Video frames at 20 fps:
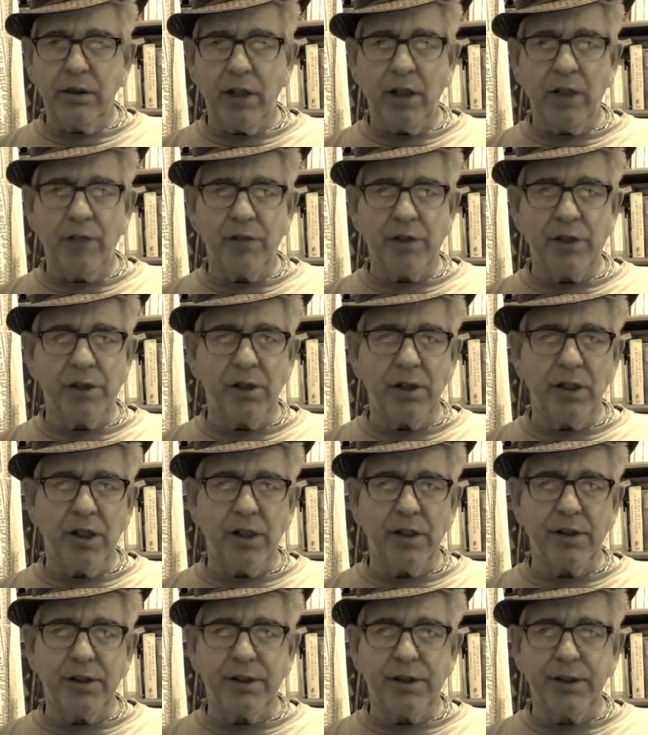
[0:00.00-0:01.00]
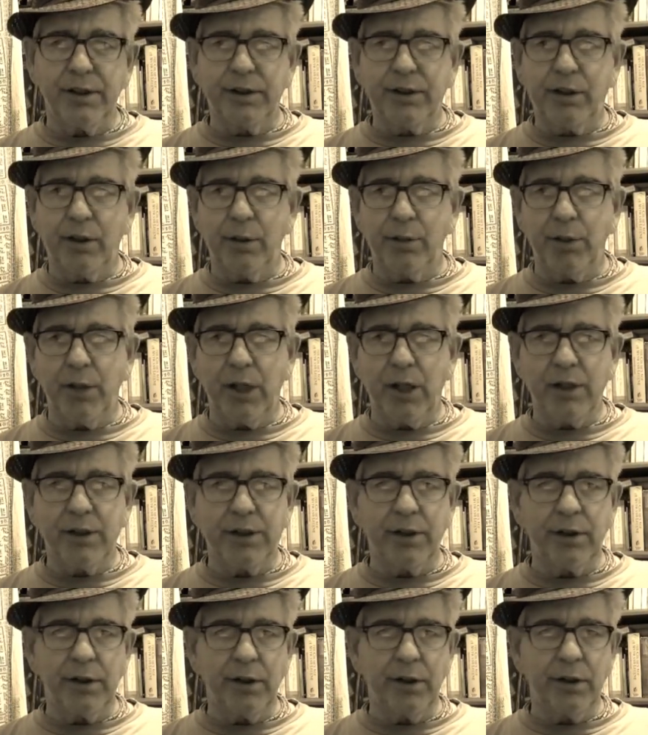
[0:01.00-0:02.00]
Television has this
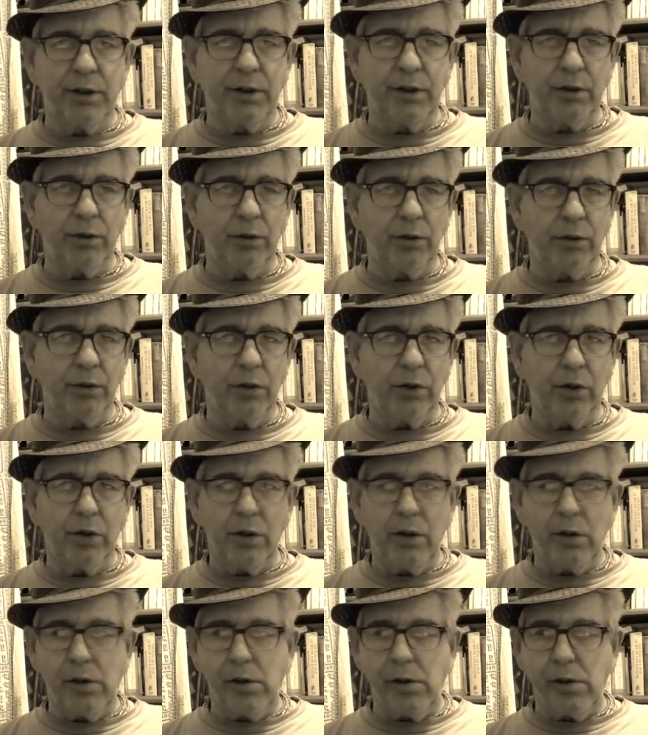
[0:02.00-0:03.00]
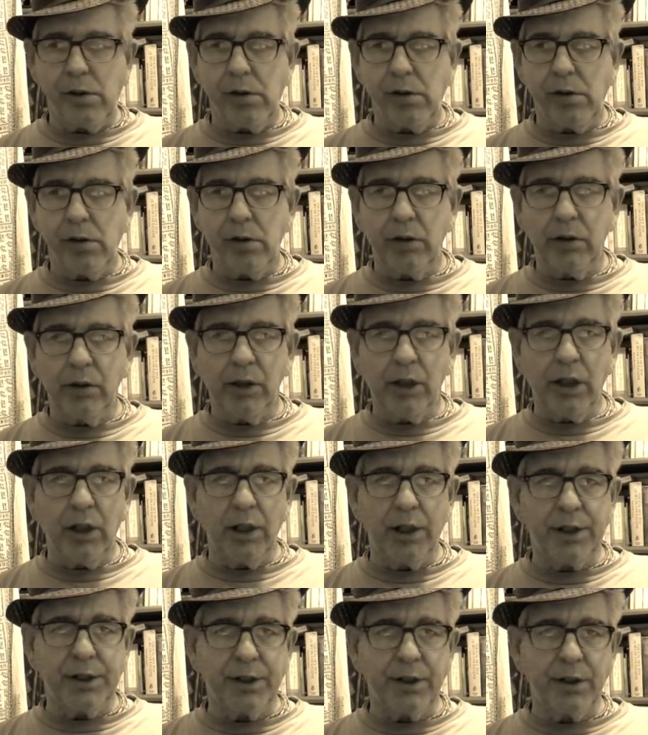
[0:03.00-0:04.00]
capacity to
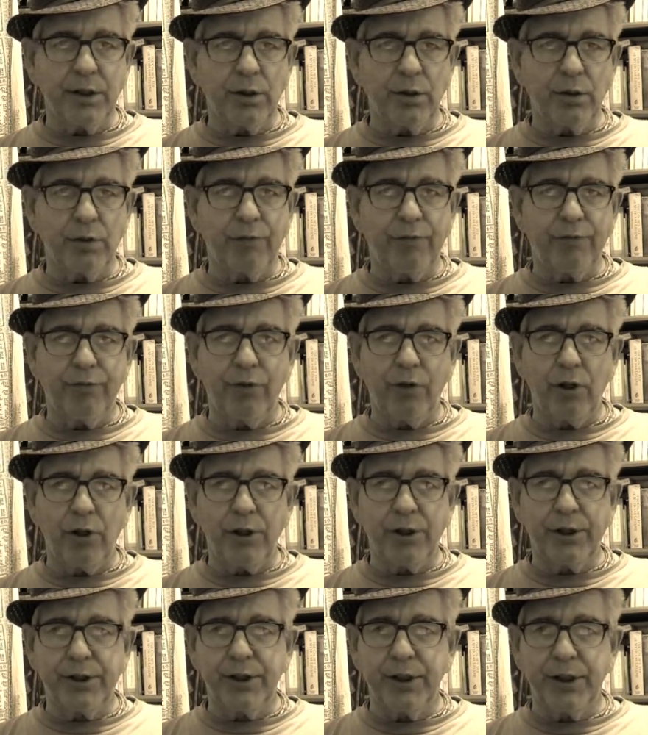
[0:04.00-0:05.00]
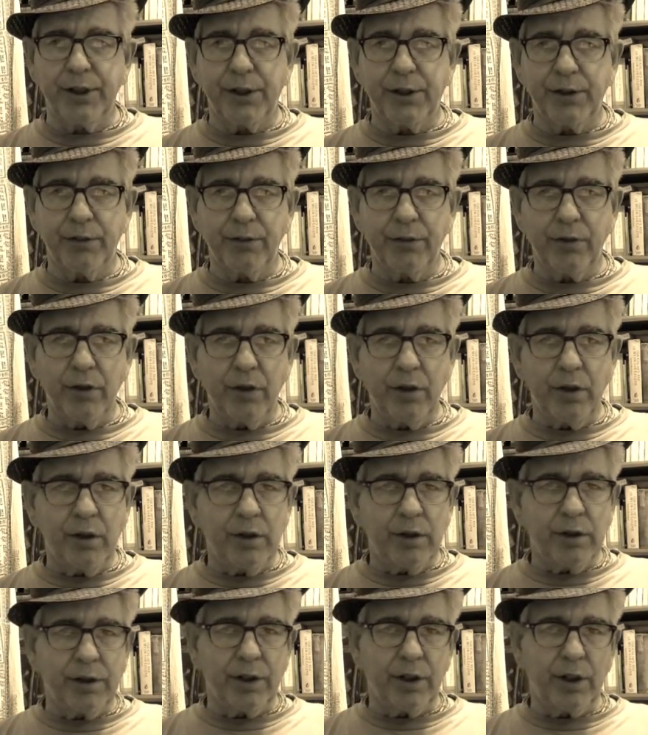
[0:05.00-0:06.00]
lull us into a false sense of
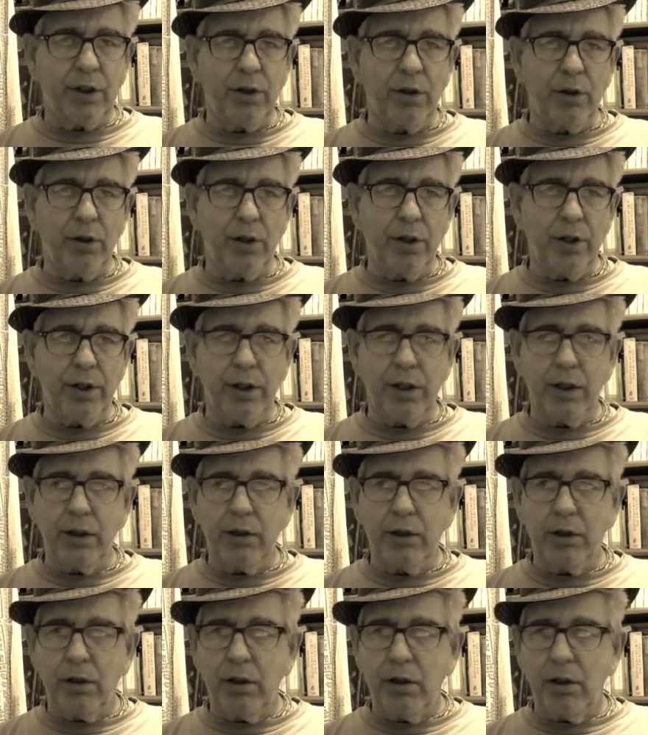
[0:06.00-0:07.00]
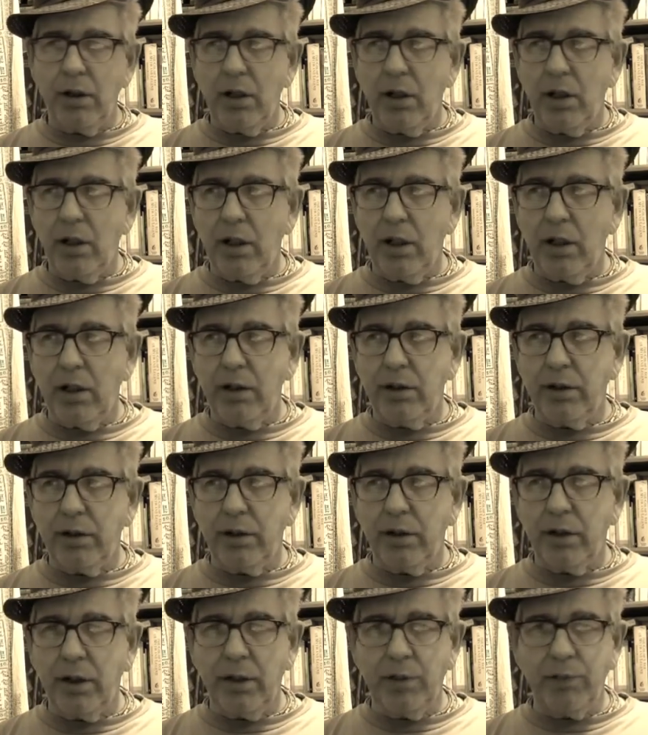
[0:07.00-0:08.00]
security. And
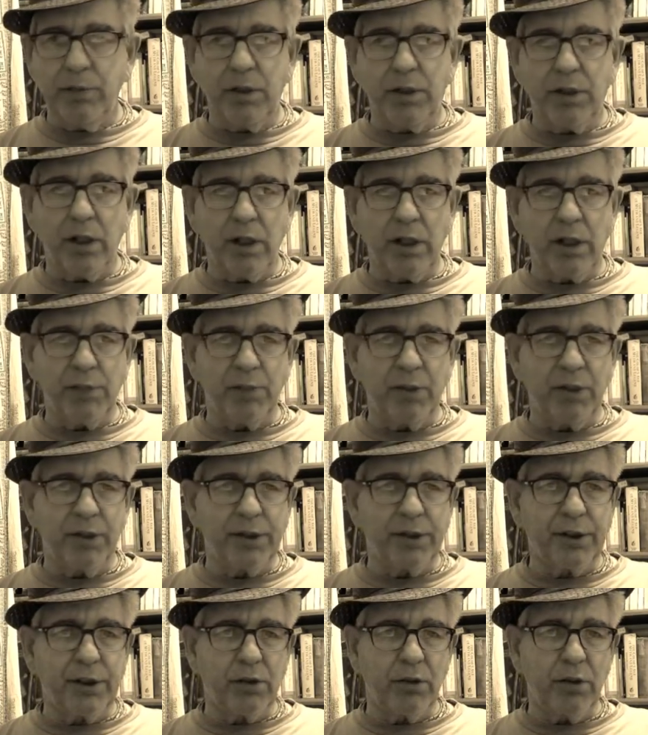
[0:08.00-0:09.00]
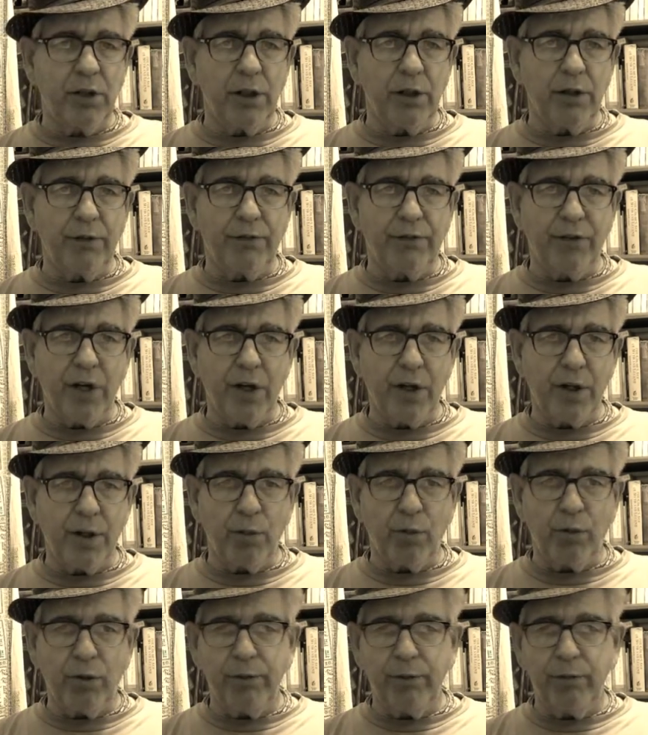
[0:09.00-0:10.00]
hypnotized by the screen in front of
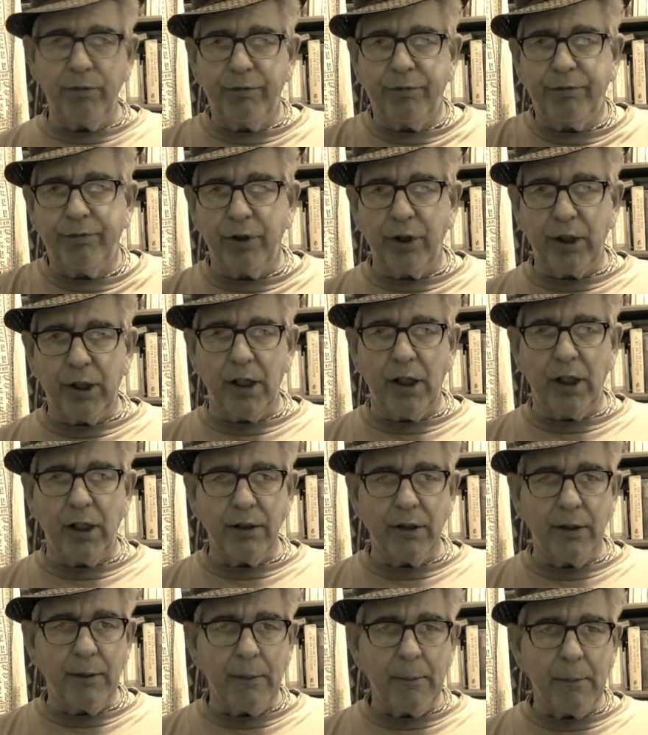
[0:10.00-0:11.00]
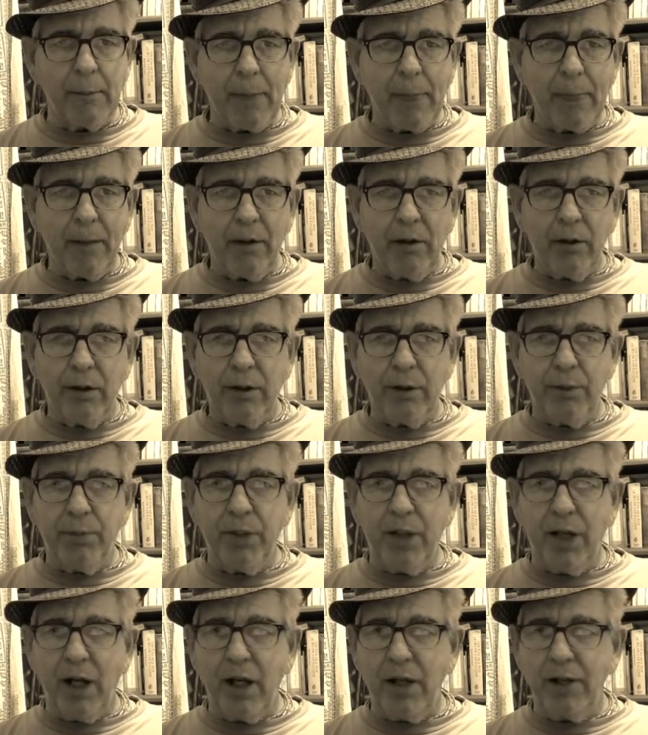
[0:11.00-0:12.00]
them, we forget the
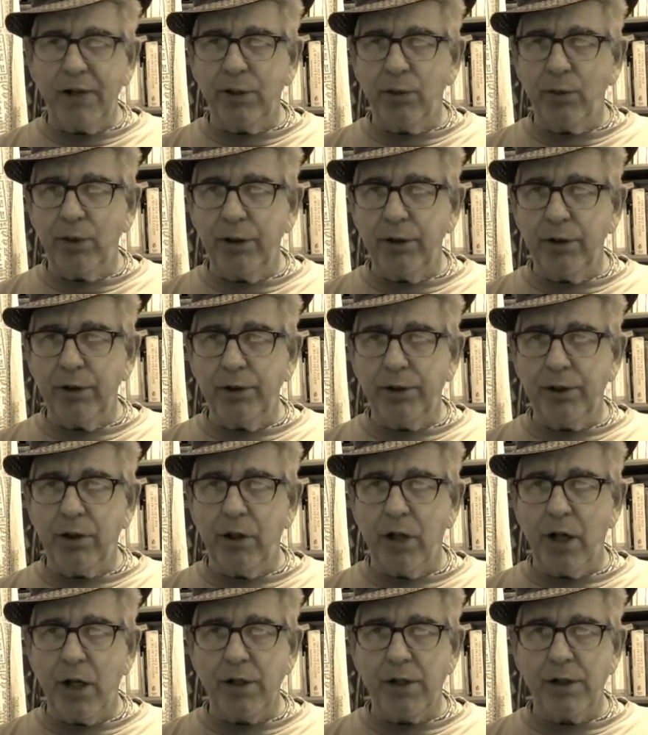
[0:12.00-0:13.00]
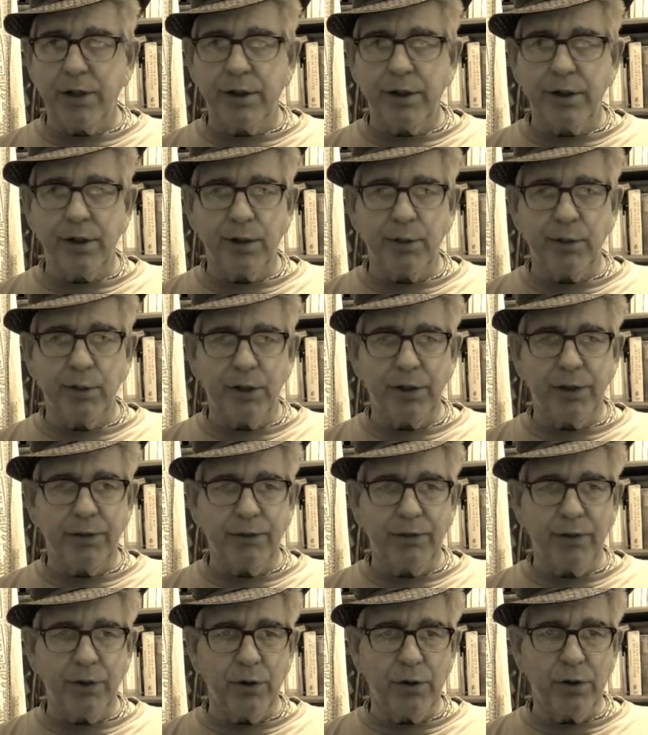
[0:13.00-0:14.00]
past and we lose consciousness about
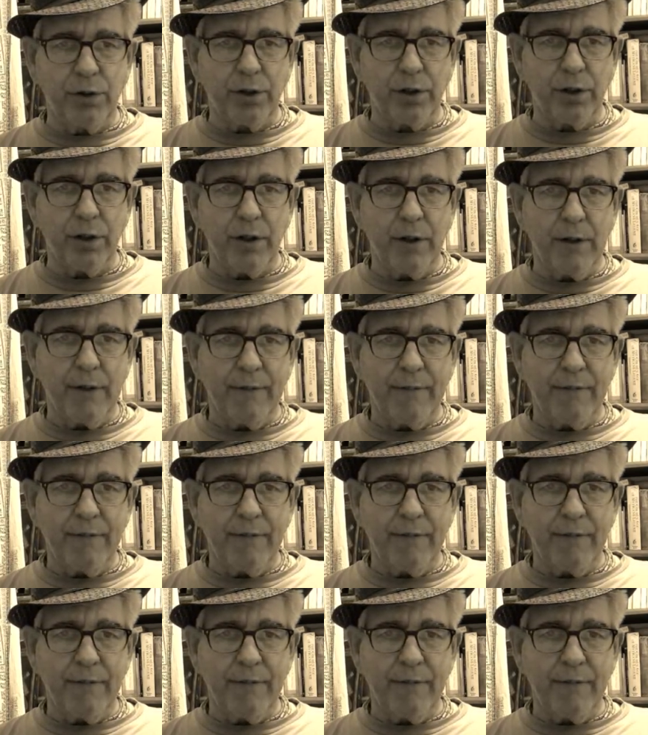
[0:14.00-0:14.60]
the future.